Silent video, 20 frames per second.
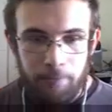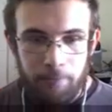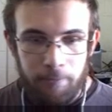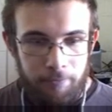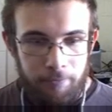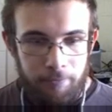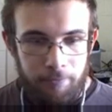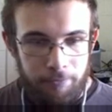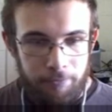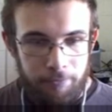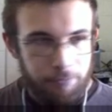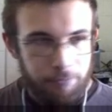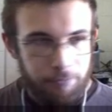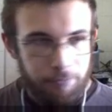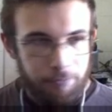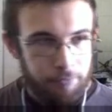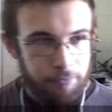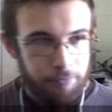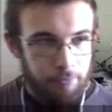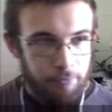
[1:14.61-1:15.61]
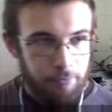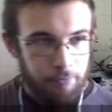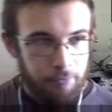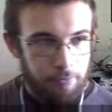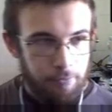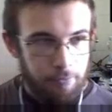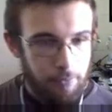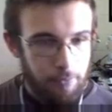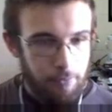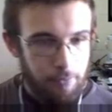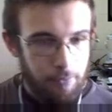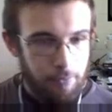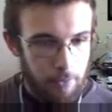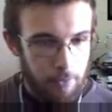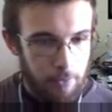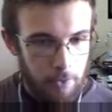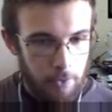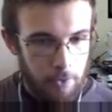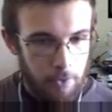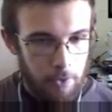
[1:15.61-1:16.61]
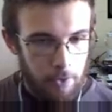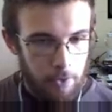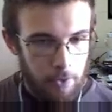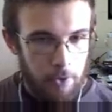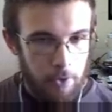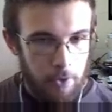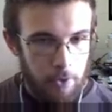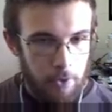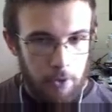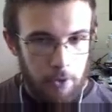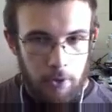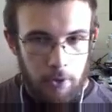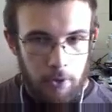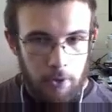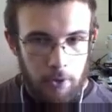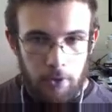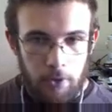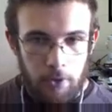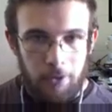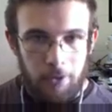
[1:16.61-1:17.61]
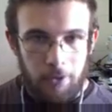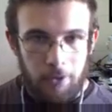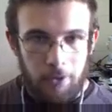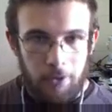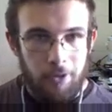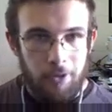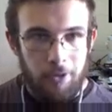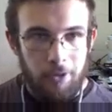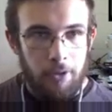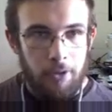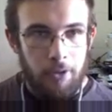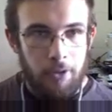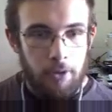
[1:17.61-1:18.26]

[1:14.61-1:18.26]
[no speech]